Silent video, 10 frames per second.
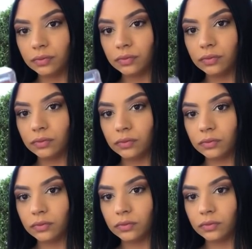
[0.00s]

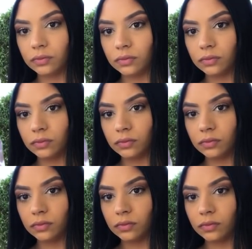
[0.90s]

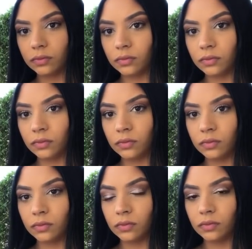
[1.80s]

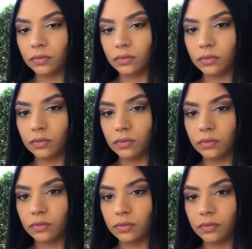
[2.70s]

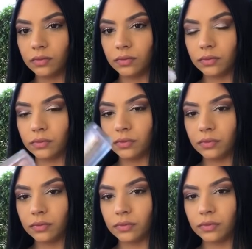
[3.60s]

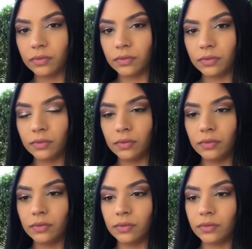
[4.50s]

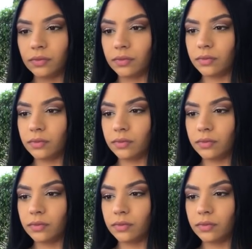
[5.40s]
This person isn't speaking.